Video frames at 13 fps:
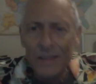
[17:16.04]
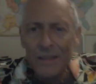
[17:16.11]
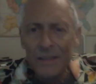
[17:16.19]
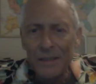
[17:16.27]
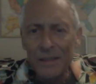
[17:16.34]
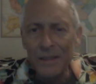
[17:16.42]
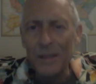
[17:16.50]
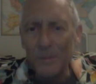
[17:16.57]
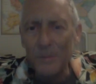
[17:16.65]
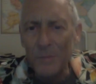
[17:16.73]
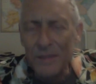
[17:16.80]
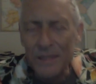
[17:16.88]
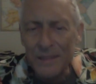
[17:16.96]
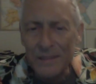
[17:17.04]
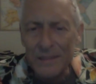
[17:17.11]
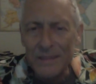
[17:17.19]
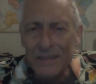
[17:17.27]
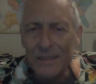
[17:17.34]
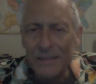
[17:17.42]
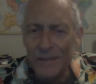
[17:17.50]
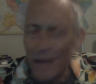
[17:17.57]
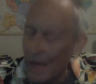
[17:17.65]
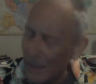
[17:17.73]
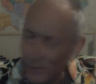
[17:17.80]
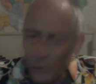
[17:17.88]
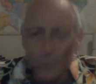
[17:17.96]
But then
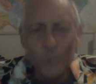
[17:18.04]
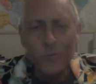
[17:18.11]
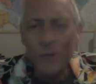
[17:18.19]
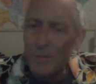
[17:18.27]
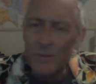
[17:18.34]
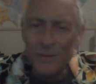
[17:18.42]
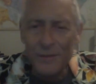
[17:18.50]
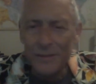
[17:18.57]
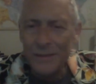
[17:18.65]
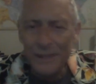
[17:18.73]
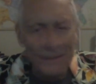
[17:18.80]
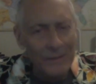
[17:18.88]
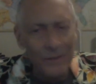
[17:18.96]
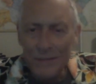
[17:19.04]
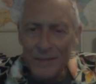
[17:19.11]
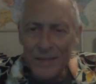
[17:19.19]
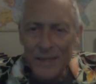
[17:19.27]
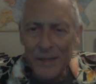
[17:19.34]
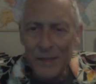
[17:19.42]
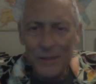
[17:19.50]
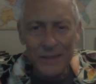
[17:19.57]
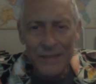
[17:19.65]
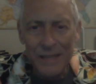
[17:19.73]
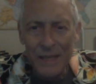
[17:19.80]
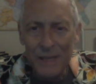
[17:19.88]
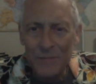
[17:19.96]
Donald Trump started getting all this
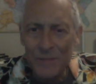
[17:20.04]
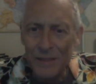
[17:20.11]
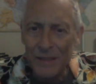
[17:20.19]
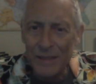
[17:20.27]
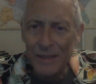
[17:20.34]
airtime,